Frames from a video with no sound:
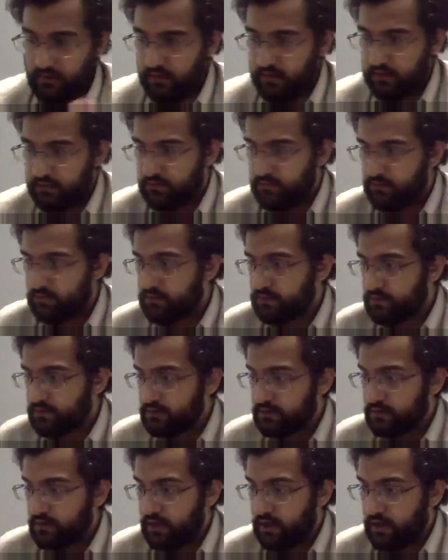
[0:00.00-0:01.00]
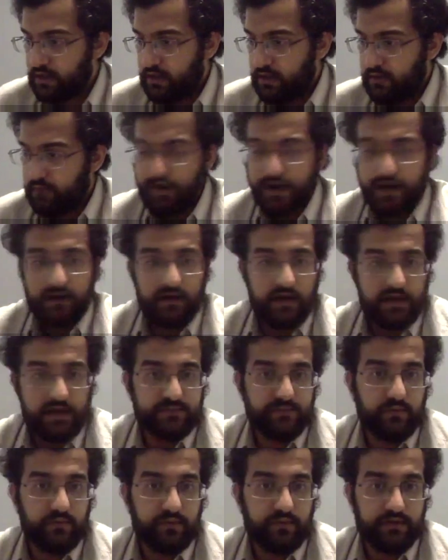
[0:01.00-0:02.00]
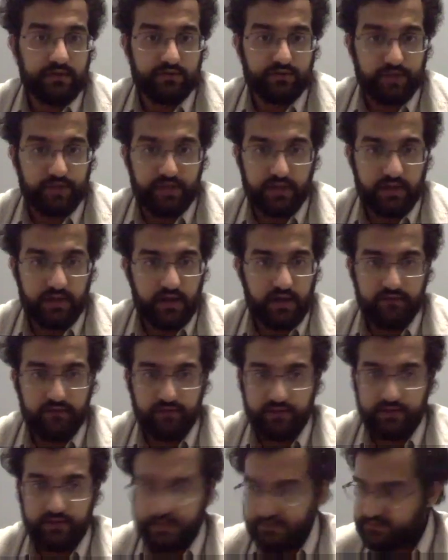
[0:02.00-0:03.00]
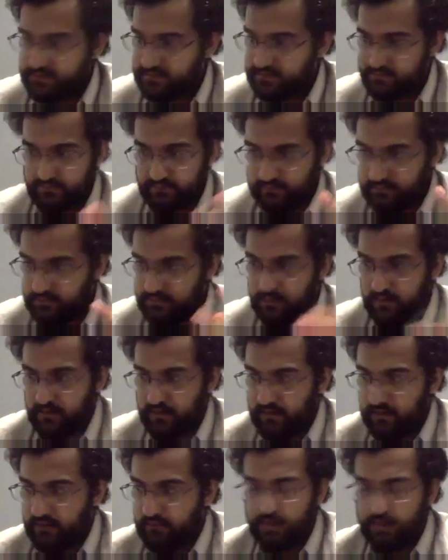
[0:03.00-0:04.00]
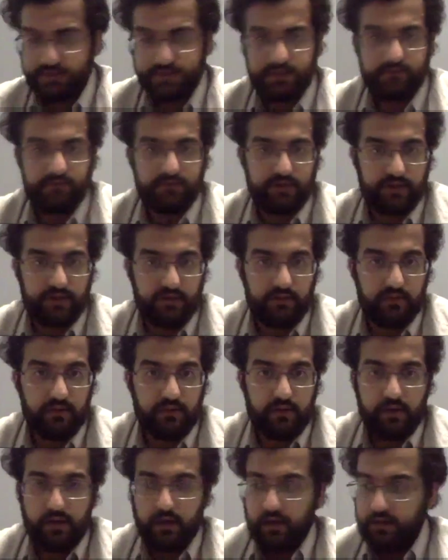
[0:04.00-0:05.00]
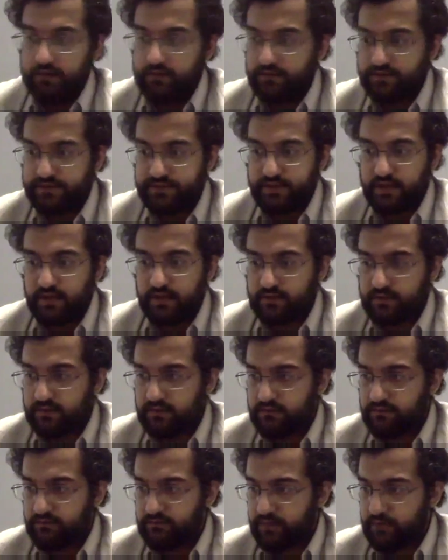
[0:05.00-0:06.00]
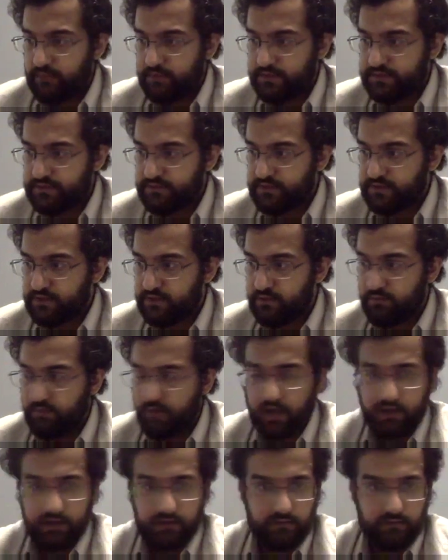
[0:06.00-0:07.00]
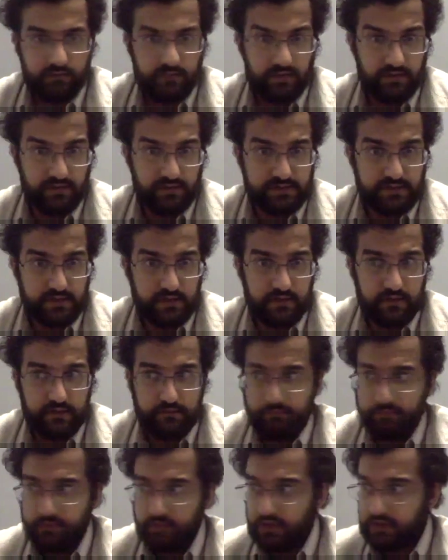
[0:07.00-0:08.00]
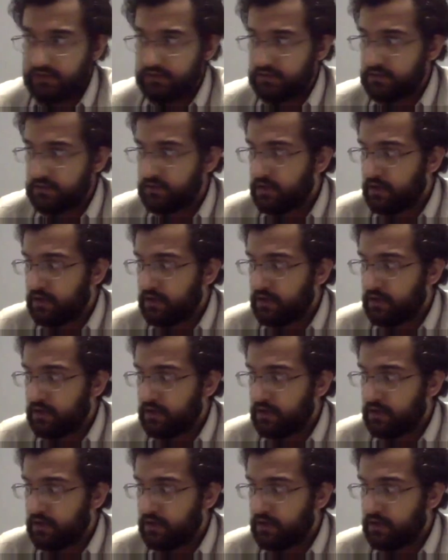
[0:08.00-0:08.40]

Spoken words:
Google paralyzed woman drinking coffee. That's the amazing video. There's another famous video by what is done in Berkeley,